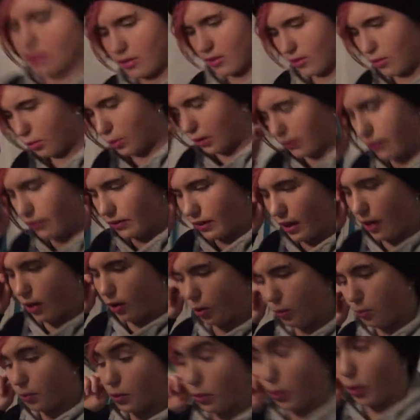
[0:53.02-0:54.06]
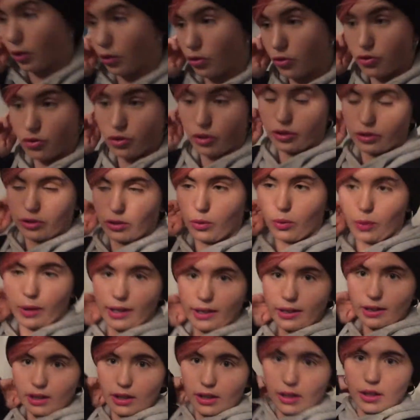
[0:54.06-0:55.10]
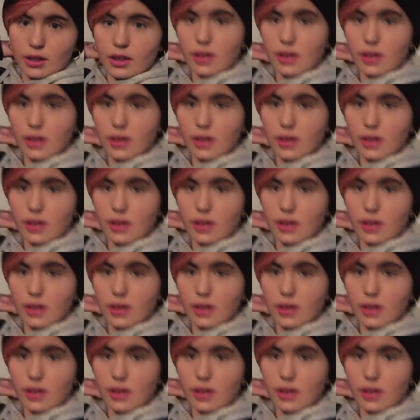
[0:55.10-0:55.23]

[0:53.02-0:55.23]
it's worth like up to 100 quid.